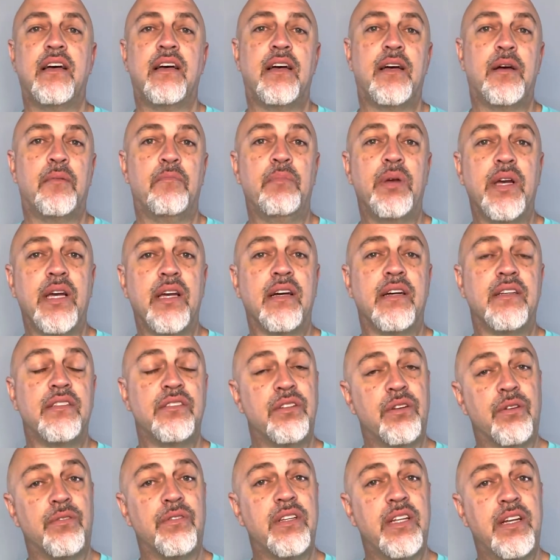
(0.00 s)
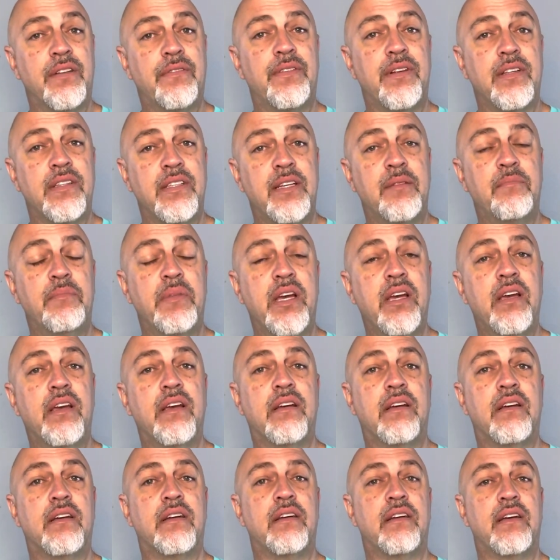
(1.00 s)
because you're different than me.
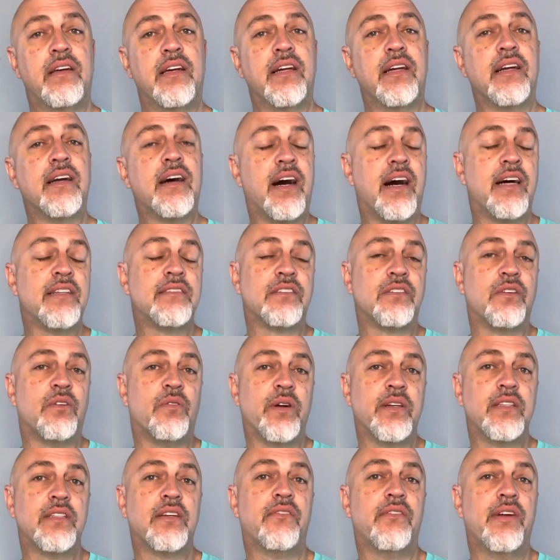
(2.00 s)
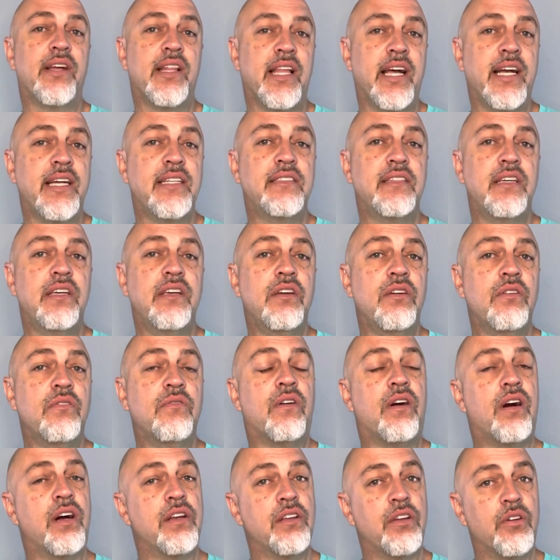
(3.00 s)
And God's going to relate to you
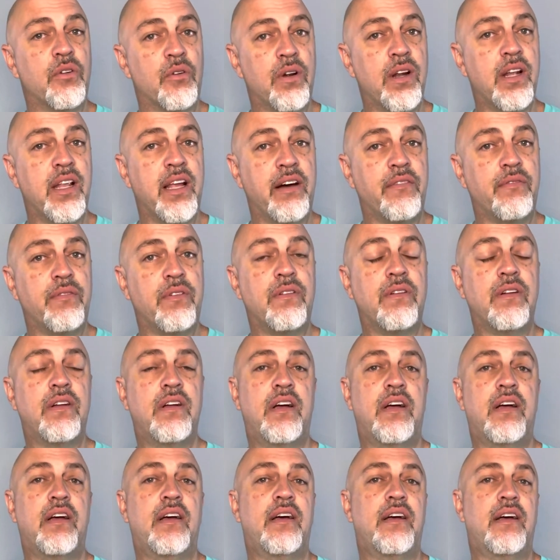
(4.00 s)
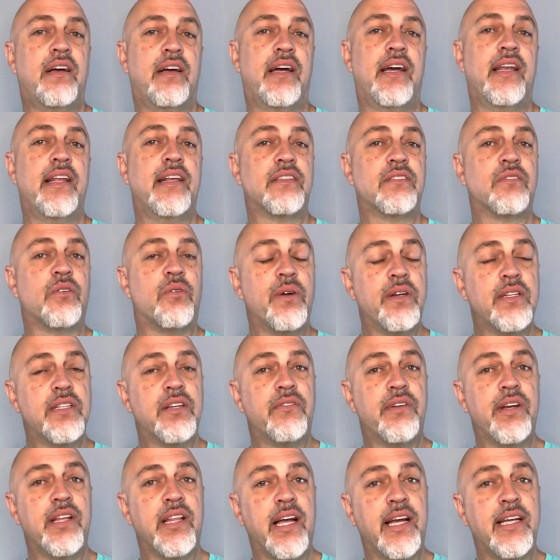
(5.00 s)
on your level, and he's going to
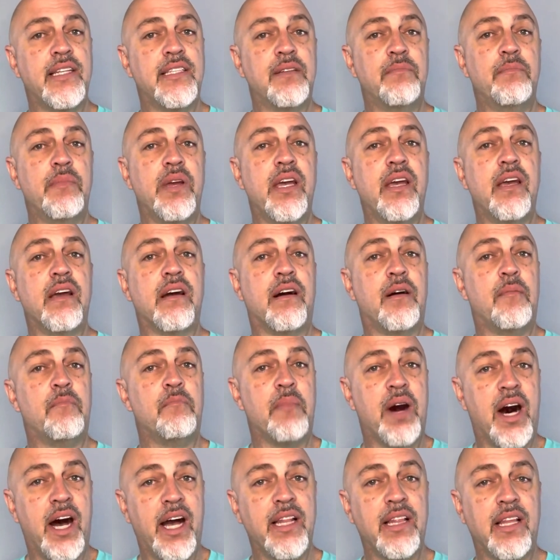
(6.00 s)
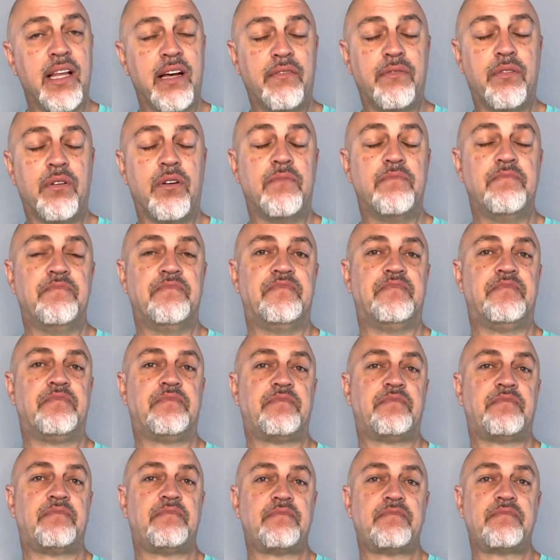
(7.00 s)
relate to me on my level.
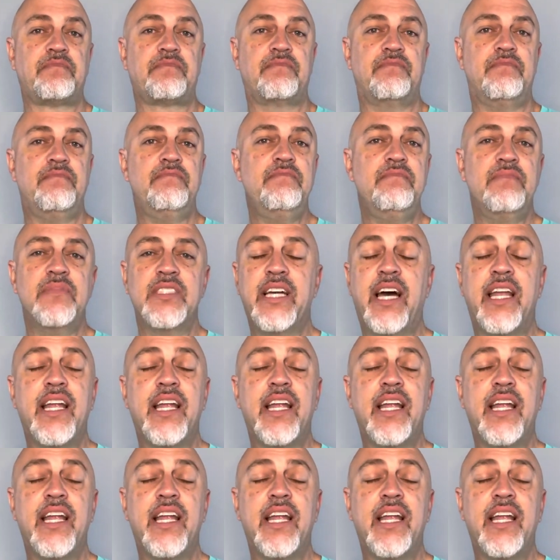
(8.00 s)
And I